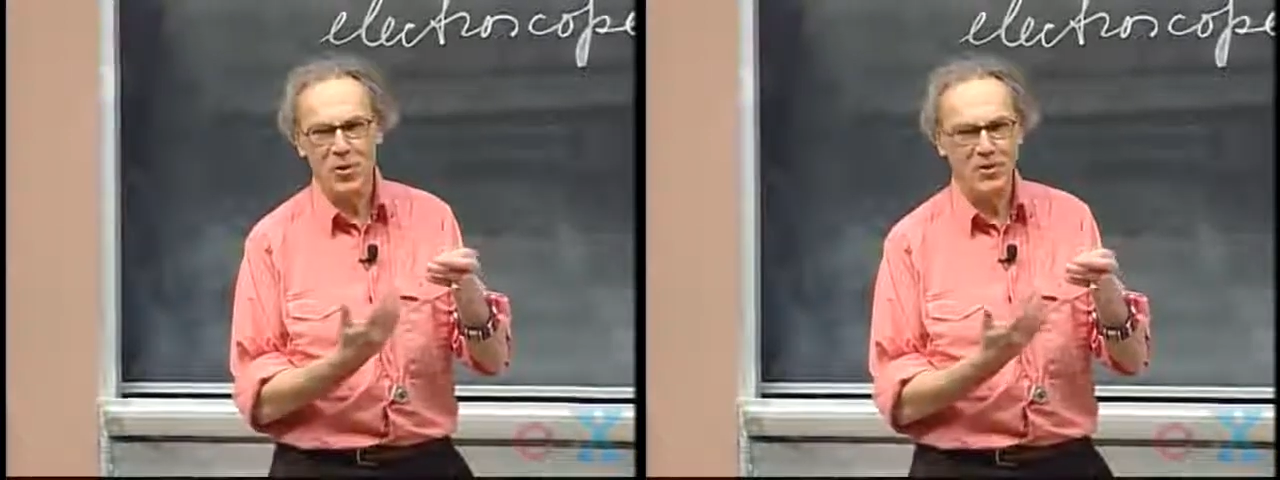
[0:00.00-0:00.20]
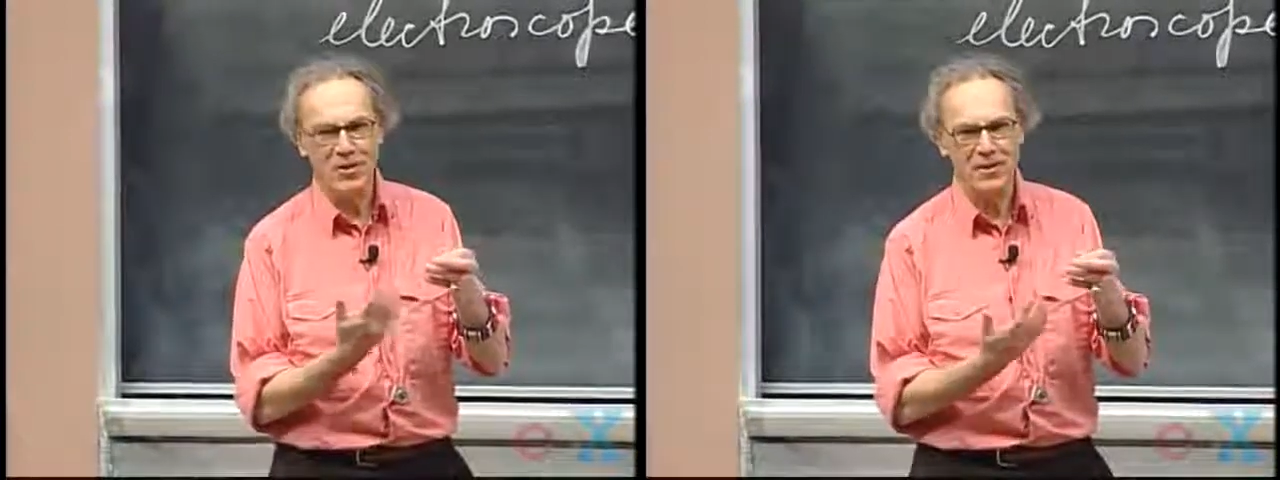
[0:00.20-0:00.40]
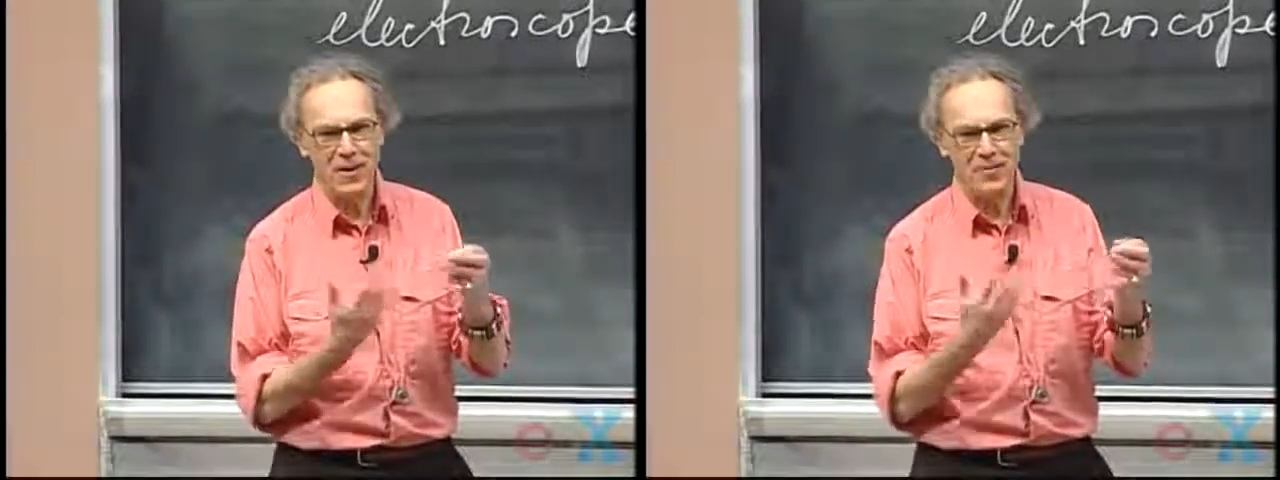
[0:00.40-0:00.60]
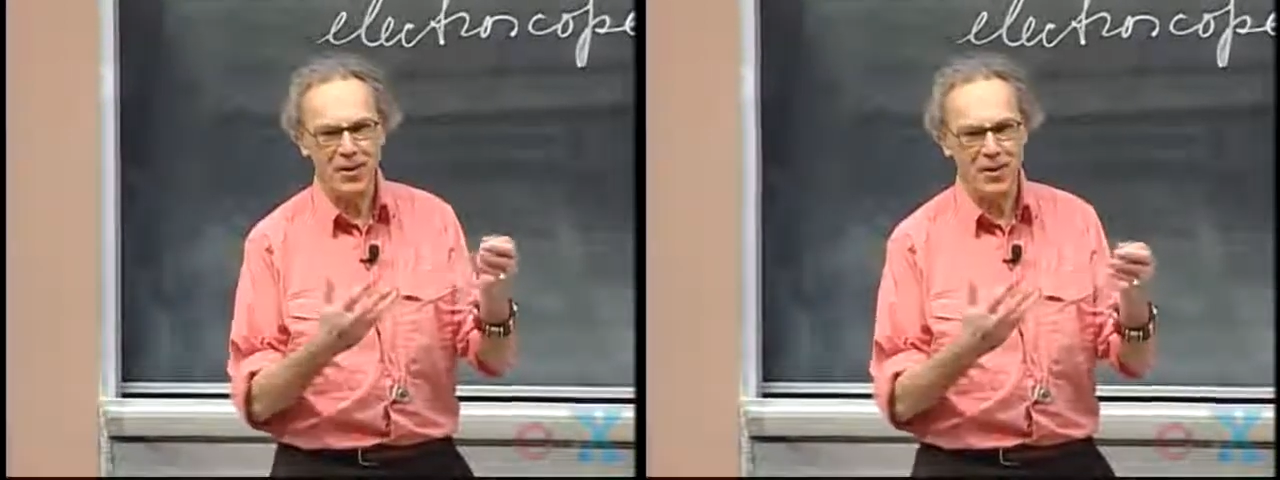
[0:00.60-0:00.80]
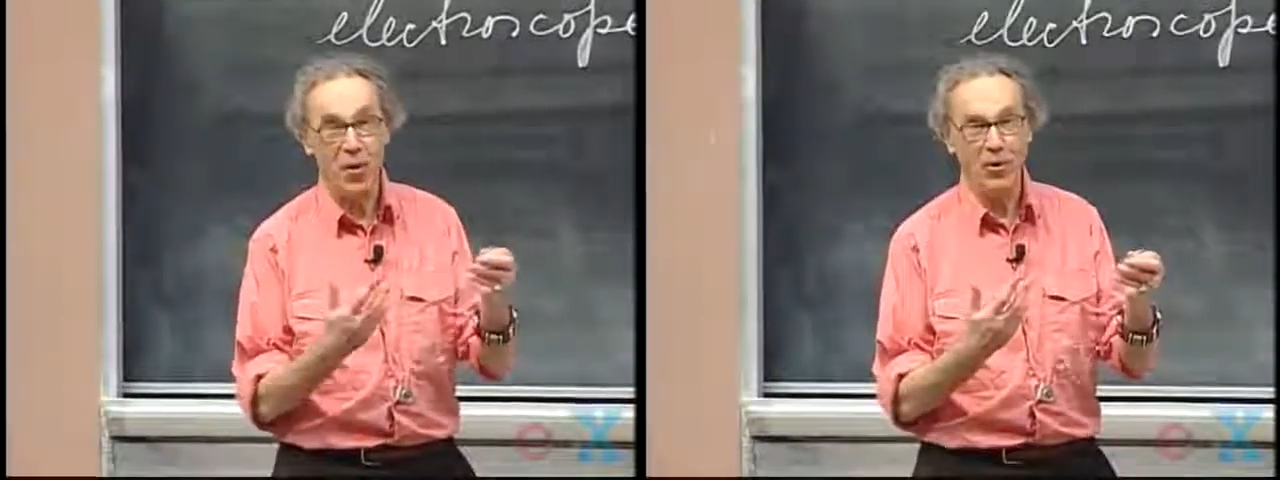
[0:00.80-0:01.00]
because this may
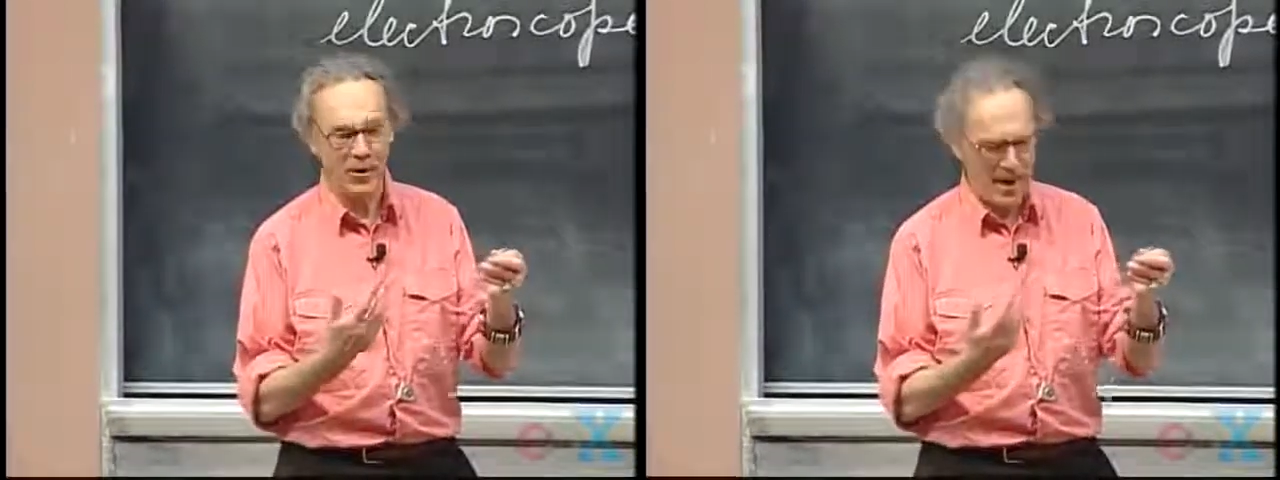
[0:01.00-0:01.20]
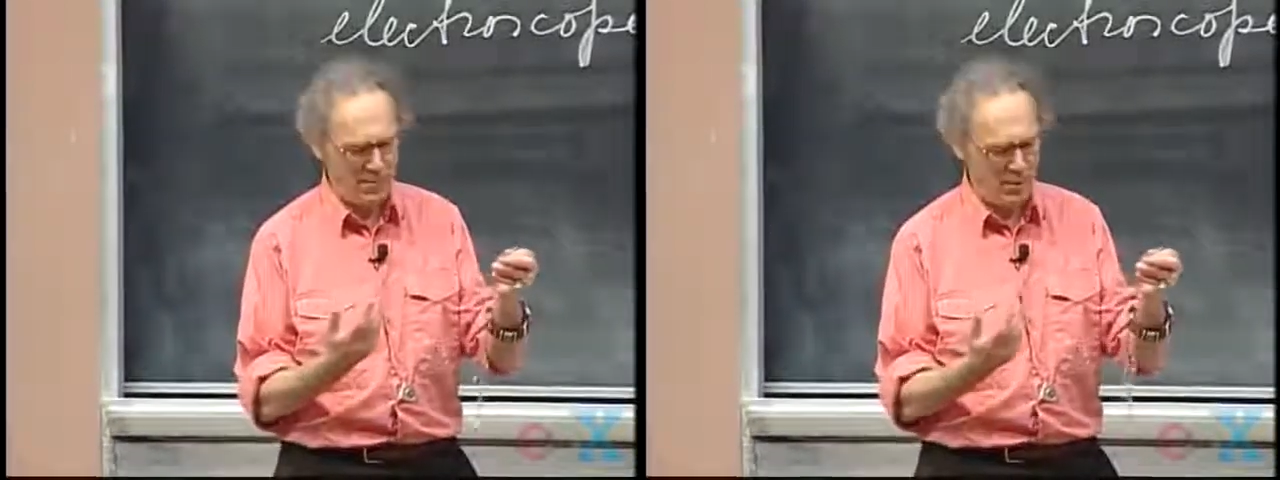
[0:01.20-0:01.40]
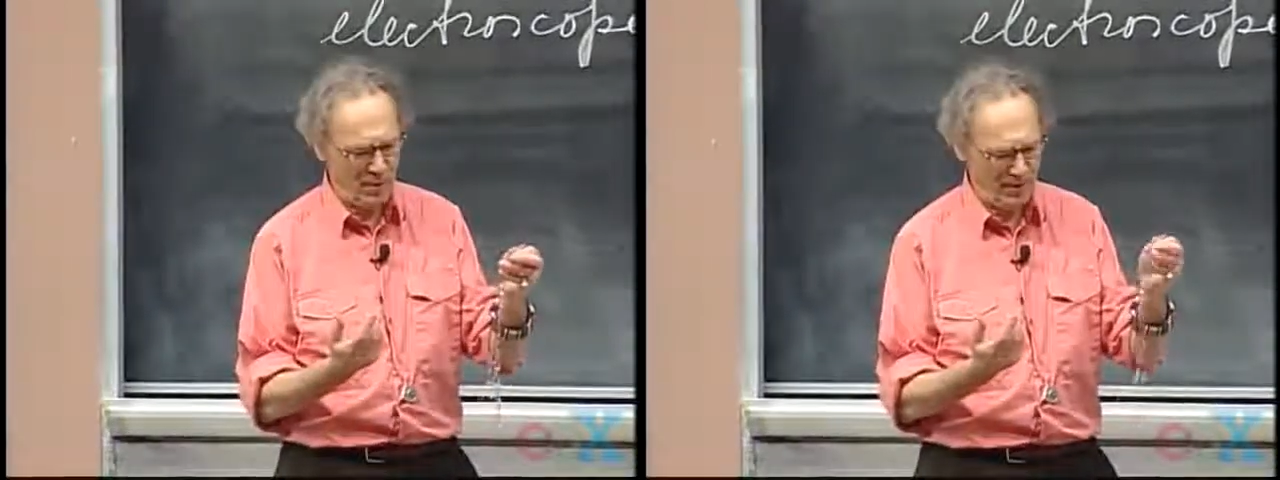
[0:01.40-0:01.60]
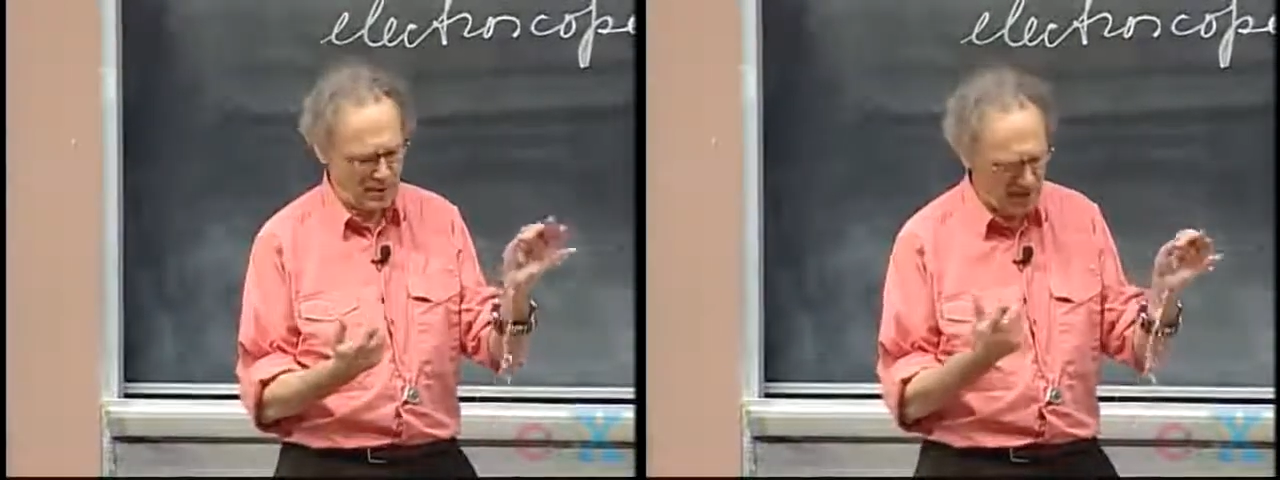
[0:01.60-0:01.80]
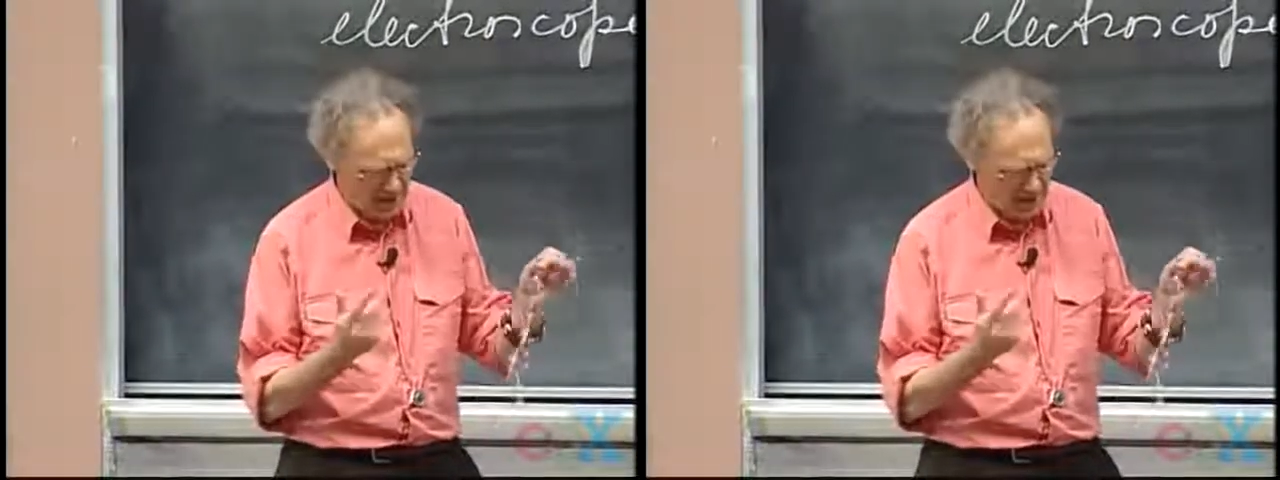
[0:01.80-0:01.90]
be the only time you'll ever